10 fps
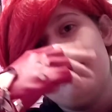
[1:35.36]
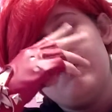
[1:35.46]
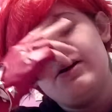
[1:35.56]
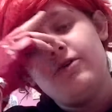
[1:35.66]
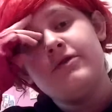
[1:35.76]

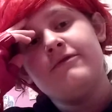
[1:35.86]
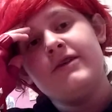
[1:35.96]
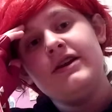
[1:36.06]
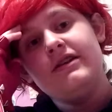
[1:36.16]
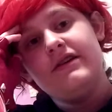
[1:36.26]
But Golden
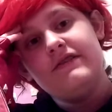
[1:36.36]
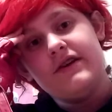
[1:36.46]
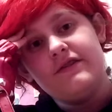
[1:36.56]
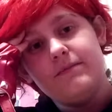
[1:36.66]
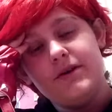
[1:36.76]
Freddy doesn't
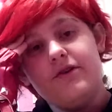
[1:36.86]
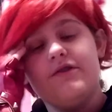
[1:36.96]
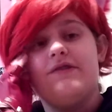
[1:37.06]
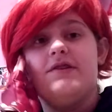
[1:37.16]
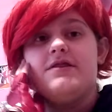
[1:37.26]
get to be
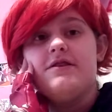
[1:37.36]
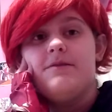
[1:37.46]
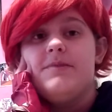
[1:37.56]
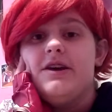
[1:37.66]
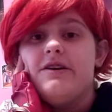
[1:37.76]
noticed either
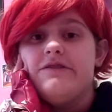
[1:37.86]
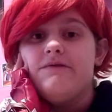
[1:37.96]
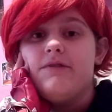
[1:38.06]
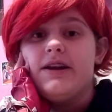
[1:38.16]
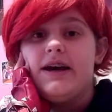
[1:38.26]
because
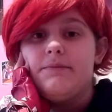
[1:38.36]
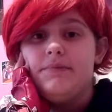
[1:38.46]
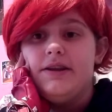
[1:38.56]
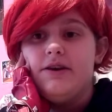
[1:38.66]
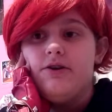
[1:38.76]
of what
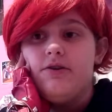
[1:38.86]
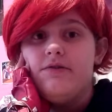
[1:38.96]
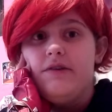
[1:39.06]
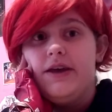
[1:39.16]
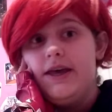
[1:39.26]
happened
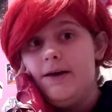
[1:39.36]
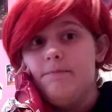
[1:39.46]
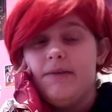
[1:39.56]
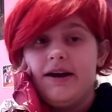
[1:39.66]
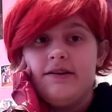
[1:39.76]
to
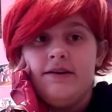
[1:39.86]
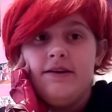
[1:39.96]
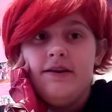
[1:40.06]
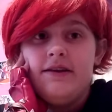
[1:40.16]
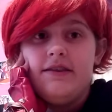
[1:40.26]
him back
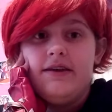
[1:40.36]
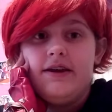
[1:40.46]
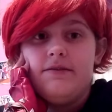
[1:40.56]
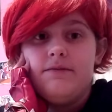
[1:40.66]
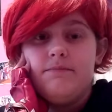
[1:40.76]

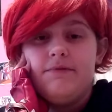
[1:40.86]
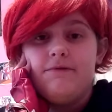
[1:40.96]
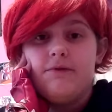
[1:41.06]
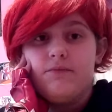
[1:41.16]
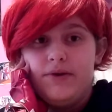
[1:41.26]
then
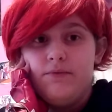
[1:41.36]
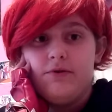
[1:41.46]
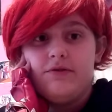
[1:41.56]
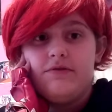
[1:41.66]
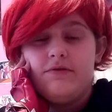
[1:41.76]
before we
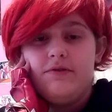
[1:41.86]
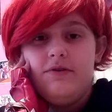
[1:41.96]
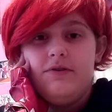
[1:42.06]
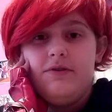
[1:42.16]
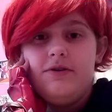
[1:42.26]
weren't.
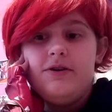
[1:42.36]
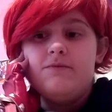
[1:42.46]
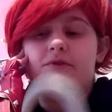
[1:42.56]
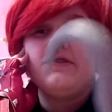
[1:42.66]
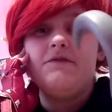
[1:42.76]

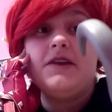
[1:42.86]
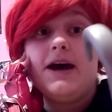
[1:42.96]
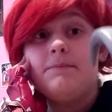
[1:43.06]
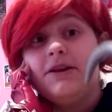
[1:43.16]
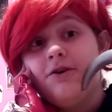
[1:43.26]
Well, something
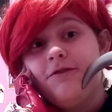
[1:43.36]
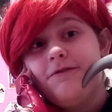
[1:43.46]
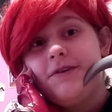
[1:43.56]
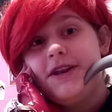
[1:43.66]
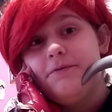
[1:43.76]
happened to Golden
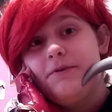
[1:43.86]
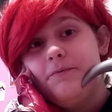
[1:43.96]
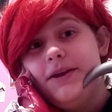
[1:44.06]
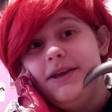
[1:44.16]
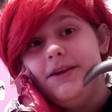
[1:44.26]
Freddy
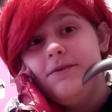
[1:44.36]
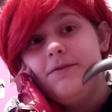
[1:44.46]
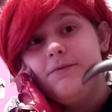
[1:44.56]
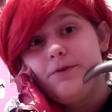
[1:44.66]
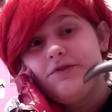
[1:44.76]
when we
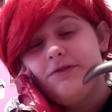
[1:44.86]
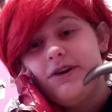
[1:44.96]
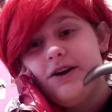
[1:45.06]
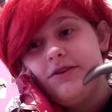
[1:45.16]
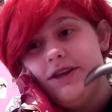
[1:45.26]
weren't
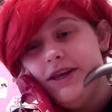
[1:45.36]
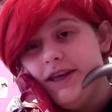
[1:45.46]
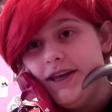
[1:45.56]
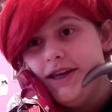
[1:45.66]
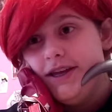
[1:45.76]
around.
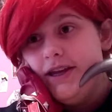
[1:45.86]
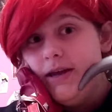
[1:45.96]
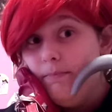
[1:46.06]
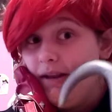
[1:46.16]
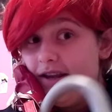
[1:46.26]
He
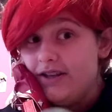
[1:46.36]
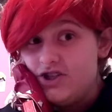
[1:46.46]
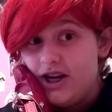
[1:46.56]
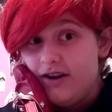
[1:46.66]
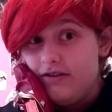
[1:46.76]
been a
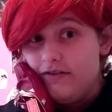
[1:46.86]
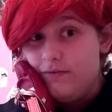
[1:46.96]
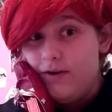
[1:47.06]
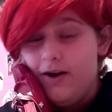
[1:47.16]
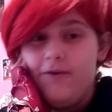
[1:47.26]
child as
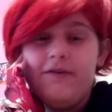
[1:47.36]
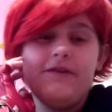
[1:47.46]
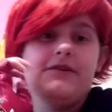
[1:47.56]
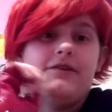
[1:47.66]
well.